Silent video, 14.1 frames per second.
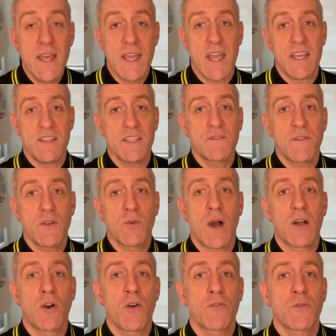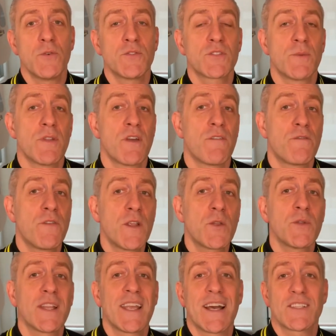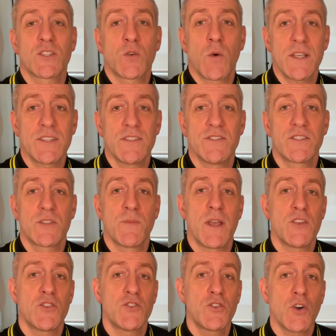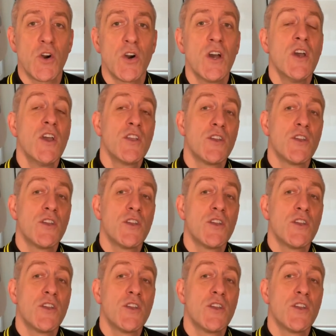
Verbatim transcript: In this video, I'll go through some of the frequently asked questions to make sure